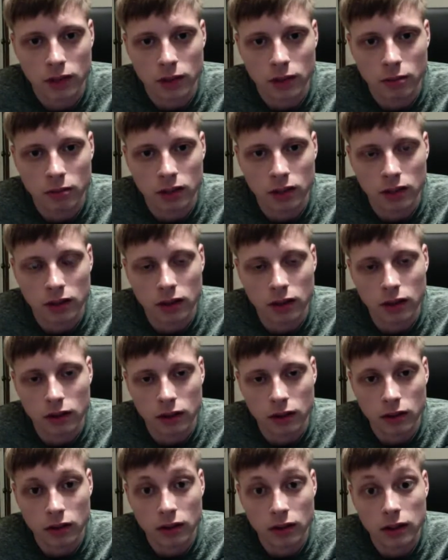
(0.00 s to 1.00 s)
be
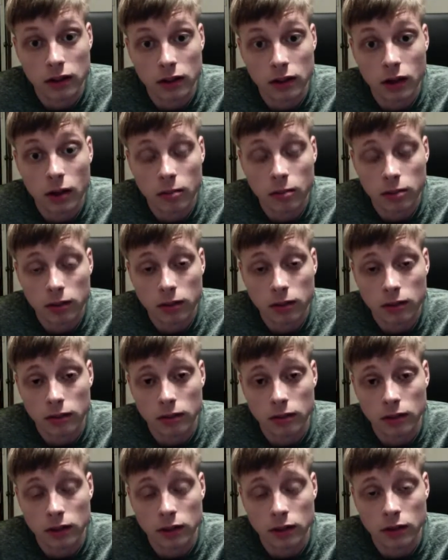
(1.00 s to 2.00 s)
cleaned up,
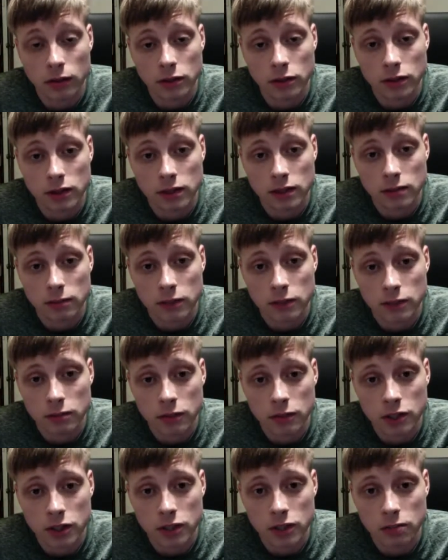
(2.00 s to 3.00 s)
as
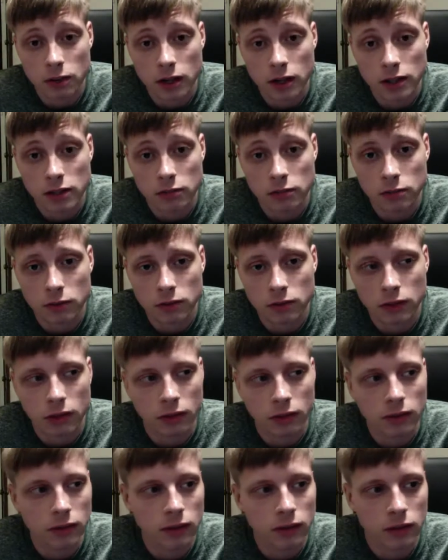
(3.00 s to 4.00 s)
much as possible.
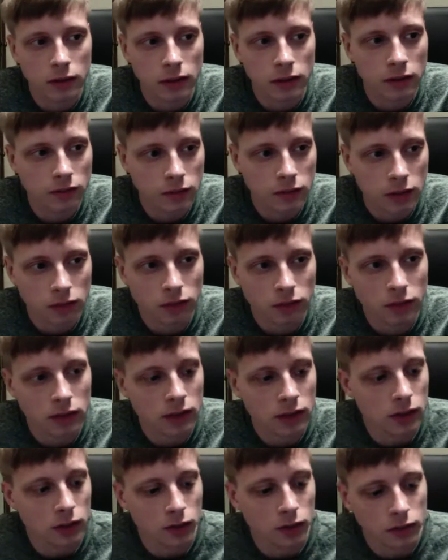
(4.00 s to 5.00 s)
Now they've
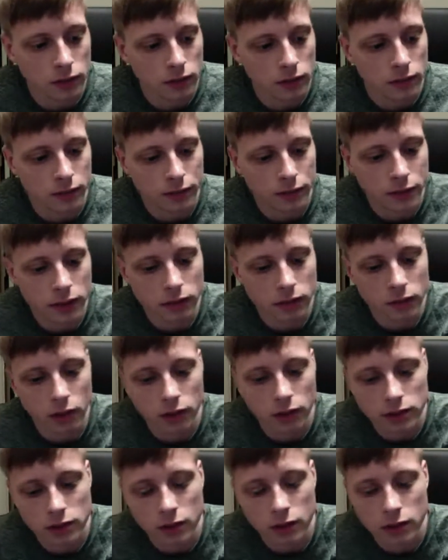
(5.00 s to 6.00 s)
definitely,
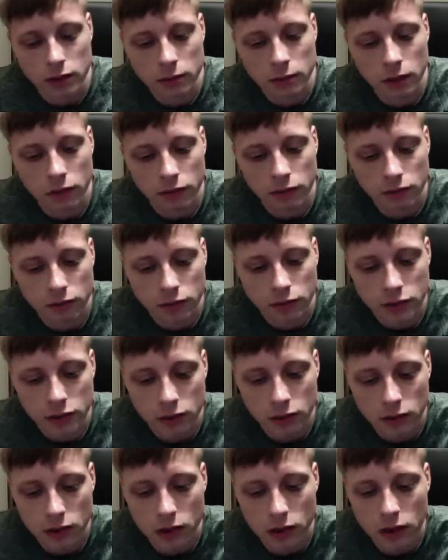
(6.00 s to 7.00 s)
all talked about for
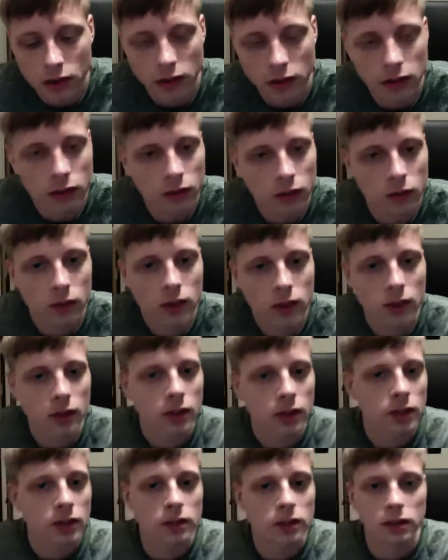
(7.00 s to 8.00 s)
so long,
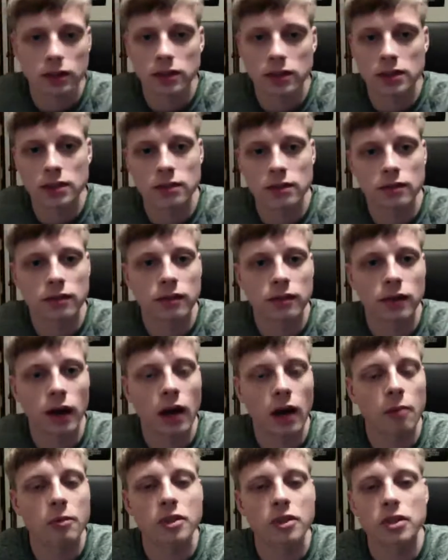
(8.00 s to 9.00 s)
because of
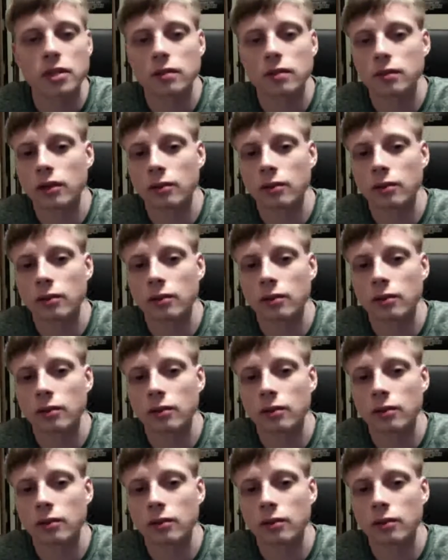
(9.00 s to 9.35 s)
how much it